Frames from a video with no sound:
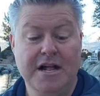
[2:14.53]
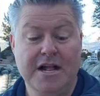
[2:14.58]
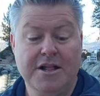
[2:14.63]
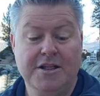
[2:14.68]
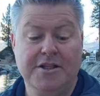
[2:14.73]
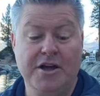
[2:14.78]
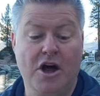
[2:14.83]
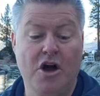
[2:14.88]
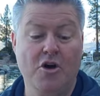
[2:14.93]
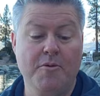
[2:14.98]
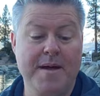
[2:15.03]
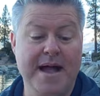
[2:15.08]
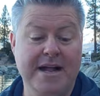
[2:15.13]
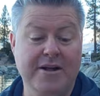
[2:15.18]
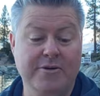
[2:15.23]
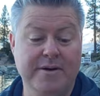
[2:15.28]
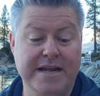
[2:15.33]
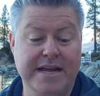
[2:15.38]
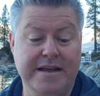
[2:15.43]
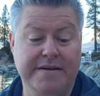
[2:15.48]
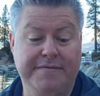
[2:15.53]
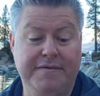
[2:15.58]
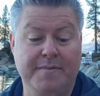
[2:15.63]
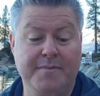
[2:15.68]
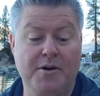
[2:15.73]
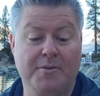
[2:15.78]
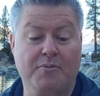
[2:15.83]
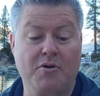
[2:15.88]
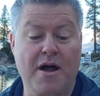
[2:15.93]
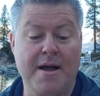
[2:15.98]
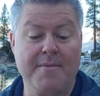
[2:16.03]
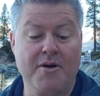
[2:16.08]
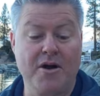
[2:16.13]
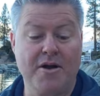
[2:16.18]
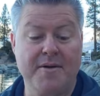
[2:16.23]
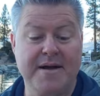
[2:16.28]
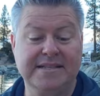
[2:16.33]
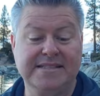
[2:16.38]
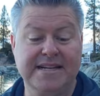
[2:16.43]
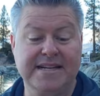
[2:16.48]
the home equity from your primary
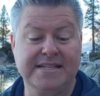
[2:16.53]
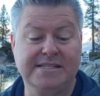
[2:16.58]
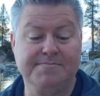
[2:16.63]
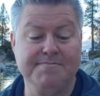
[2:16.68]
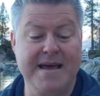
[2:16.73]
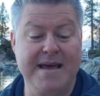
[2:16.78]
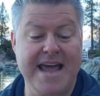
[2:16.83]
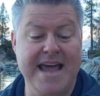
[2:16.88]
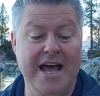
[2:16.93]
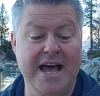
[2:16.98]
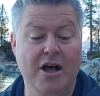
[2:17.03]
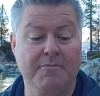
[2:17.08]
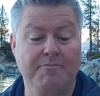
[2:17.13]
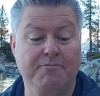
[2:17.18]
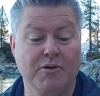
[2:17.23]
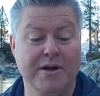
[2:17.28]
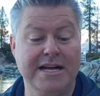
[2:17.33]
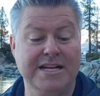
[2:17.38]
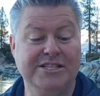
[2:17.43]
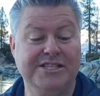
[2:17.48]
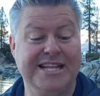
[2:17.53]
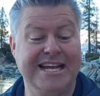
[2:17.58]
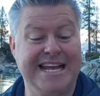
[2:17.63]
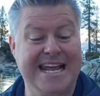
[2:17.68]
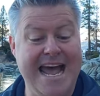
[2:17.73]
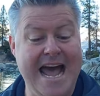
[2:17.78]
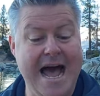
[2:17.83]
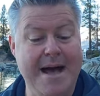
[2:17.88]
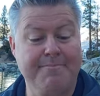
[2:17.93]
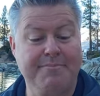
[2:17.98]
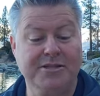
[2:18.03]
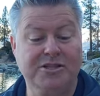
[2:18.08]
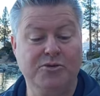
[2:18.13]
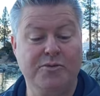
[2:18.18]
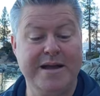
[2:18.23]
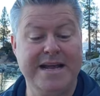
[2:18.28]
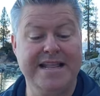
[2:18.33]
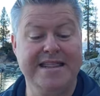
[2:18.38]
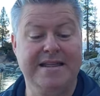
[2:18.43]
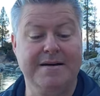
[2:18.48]
residence may help bridge the gap
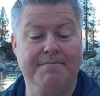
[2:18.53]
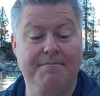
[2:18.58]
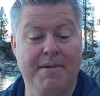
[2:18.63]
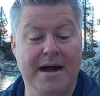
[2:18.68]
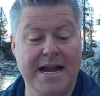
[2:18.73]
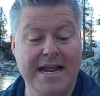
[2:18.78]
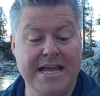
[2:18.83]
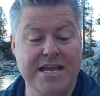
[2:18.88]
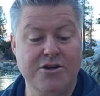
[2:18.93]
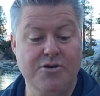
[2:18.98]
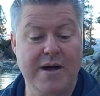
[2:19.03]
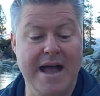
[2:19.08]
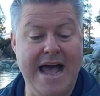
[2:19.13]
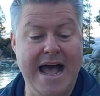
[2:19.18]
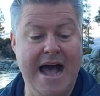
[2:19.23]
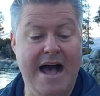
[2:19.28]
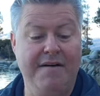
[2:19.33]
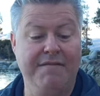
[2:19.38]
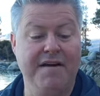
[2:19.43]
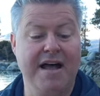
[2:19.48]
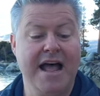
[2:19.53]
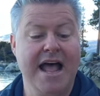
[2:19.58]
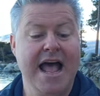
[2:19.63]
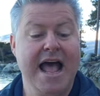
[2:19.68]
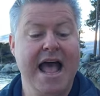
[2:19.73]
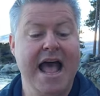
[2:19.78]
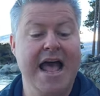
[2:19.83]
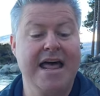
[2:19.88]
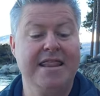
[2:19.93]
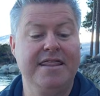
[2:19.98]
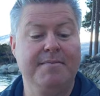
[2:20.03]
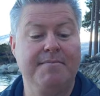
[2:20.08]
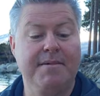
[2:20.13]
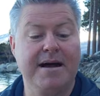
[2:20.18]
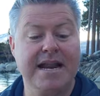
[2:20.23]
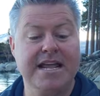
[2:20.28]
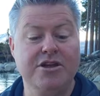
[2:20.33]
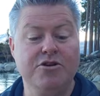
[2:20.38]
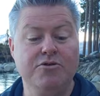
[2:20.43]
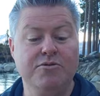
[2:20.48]
between the money you have and the
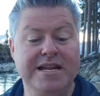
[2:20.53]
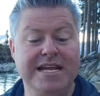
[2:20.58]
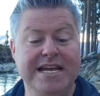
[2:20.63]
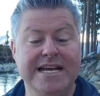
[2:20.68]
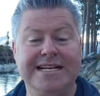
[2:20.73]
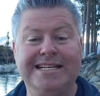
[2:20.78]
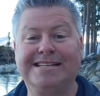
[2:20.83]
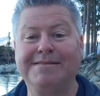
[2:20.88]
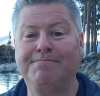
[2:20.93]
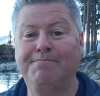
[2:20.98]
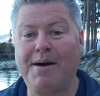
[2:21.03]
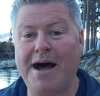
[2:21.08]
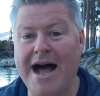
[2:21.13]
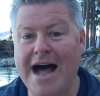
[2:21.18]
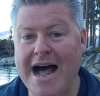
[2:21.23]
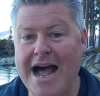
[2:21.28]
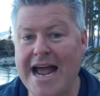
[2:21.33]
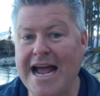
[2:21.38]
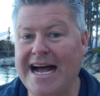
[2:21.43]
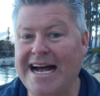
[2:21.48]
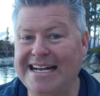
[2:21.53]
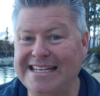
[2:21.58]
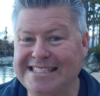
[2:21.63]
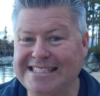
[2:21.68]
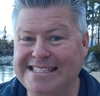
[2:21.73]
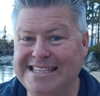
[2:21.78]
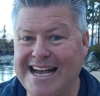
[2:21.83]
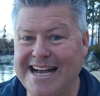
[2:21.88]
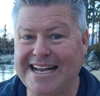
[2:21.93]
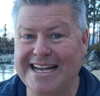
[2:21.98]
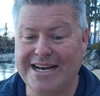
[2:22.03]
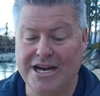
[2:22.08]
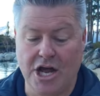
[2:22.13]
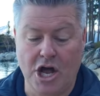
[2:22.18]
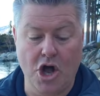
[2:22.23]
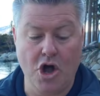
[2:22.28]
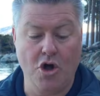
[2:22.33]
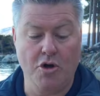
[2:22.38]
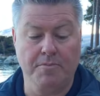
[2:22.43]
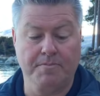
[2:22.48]
money you need to buy a second
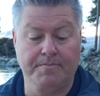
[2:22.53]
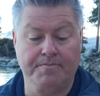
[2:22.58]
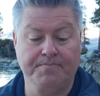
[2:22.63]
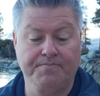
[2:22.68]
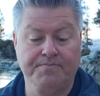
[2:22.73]
home.